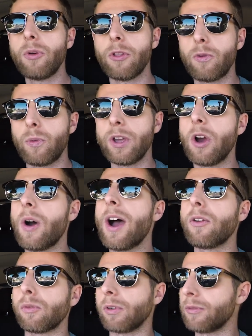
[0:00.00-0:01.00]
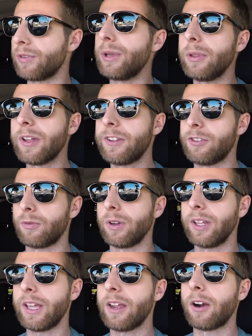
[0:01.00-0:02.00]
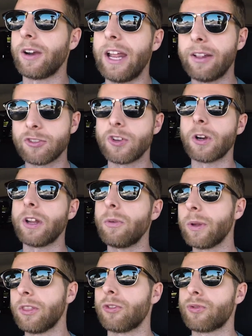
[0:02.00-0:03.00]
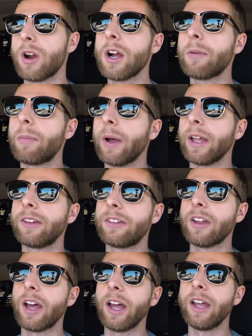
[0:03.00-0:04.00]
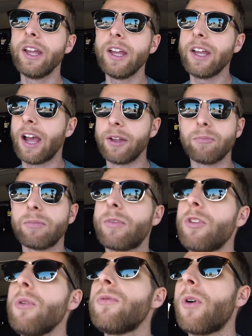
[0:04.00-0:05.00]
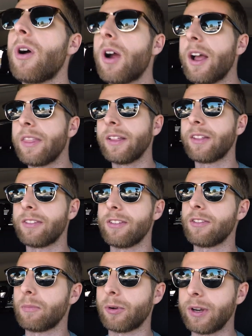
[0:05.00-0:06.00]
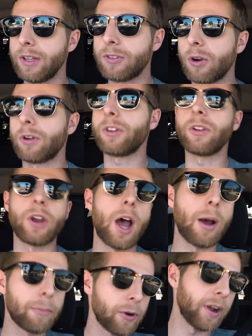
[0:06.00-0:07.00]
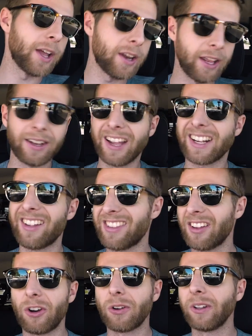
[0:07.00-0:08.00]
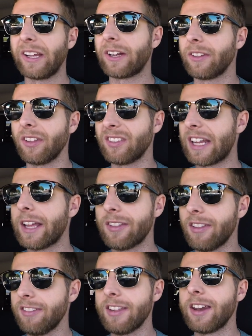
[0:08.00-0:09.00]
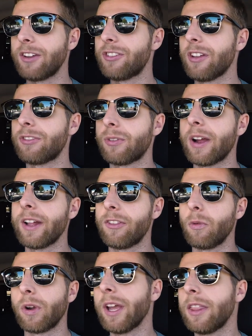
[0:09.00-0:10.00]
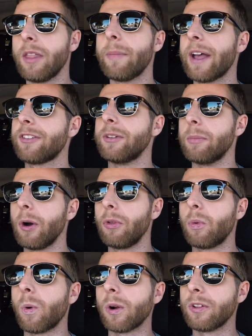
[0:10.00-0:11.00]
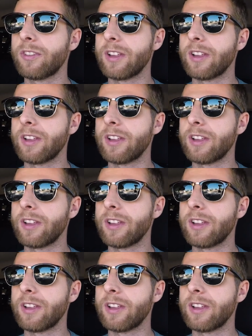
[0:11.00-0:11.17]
once we go out and review this and really get our hands dirty with the truck, but so far I think this is a pretty darn good upgrade. And like I said earlier, the stance is sitting just right, so we're getting the best of both worlds